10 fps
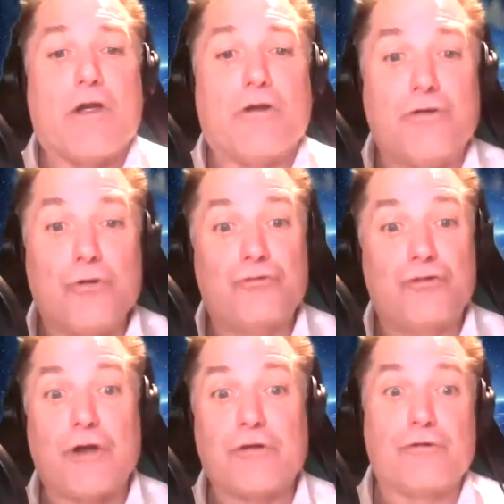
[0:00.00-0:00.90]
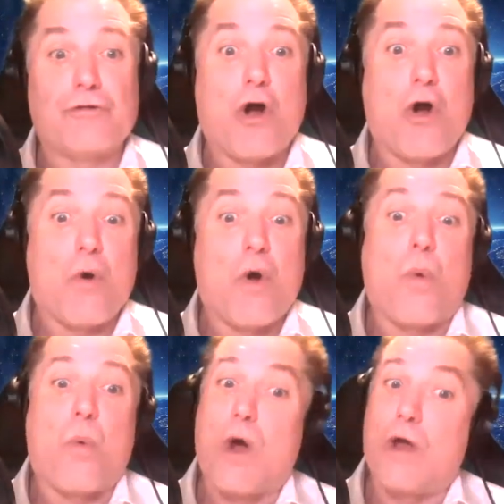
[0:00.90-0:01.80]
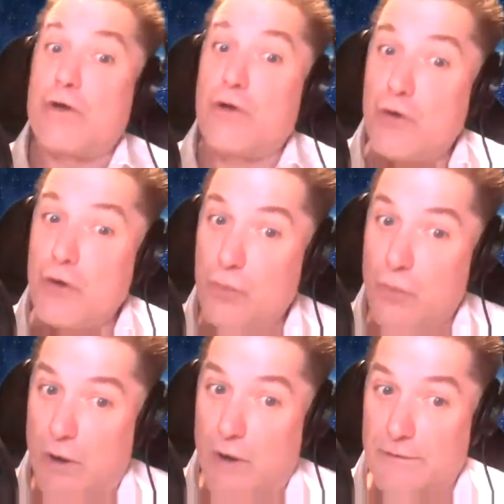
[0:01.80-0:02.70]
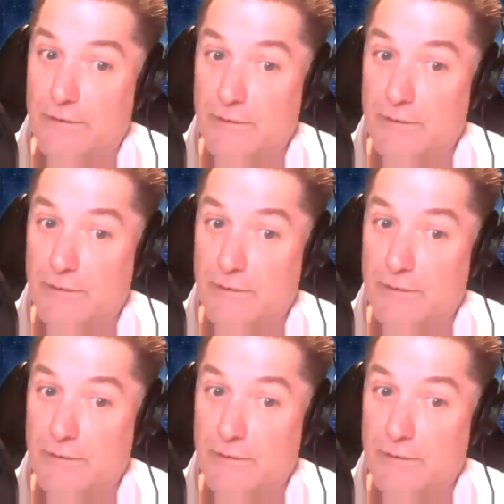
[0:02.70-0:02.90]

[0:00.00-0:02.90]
You just know what you want,